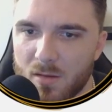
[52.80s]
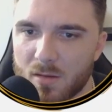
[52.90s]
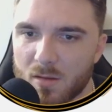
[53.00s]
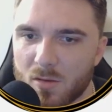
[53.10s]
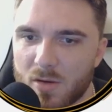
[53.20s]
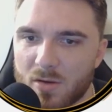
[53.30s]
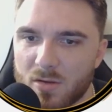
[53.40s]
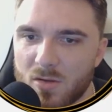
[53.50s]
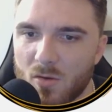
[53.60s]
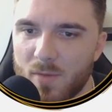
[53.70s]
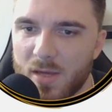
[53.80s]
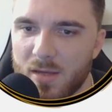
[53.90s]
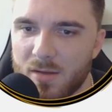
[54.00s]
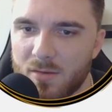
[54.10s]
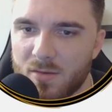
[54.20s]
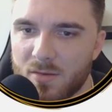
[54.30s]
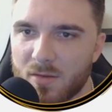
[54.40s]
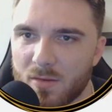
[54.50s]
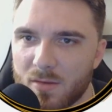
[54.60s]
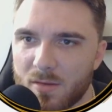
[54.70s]
go down to domains,
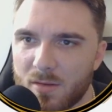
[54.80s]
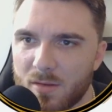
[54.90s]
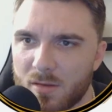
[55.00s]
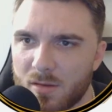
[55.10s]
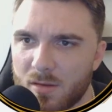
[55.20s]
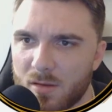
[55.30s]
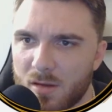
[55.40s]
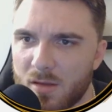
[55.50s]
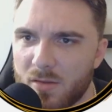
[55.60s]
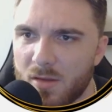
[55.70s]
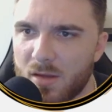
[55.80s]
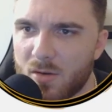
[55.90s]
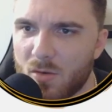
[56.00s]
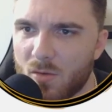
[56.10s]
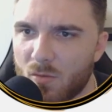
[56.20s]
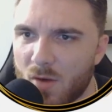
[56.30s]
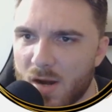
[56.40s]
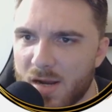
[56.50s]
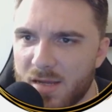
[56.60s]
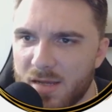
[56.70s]
and then
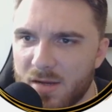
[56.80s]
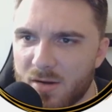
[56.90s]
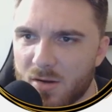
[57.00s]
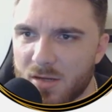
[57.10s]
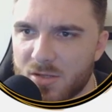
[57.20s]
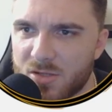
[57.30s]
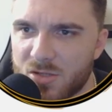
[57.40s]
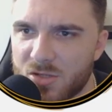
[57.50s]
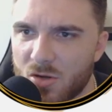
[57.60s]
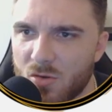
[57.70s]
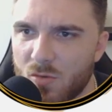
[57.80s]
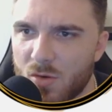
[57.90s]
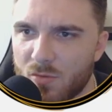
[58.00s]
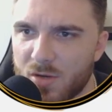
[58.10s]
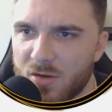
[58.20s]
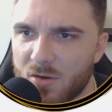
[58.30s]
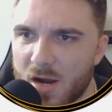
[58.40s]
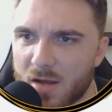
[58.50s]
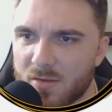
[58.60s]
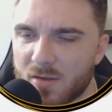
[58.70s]
right here, it should show what
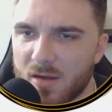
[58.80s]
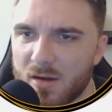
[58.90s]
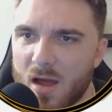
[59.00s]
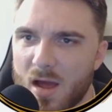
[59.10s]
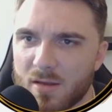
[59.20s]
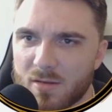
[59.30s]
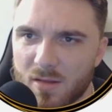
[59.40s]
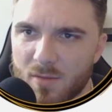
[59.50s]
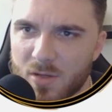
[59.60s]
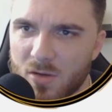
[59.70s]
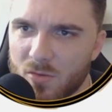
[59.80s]
redirects. And let me know in